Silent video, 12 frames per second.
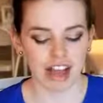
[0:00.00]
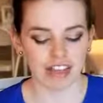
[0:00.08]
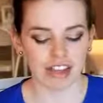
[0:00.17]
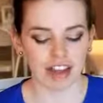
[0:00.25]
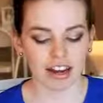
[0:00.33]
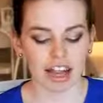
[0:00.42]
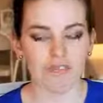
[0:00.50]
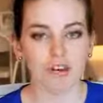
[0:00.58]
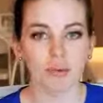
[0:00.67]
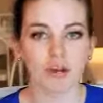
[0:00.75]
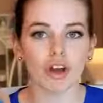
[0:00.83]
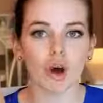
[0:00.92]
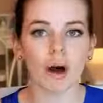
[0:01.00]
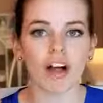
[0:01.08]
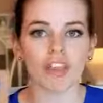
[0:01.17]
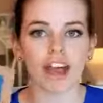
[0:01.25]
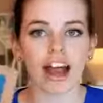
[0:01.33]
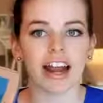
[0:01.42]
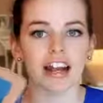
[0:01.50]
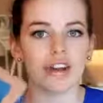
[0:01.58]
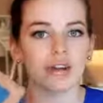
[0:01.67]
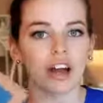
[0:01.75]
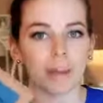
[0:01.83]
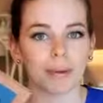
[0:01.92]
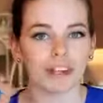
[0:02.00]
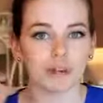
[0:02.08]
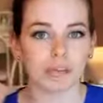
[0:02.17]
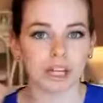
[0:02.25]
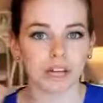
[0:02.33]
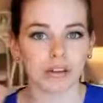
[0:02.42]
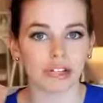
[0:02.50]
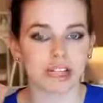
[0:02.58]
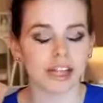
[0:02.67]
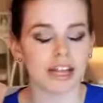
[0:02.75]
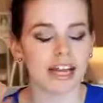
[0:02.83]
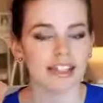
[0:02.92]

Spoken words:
And then even when you go online and you look up each particular tea,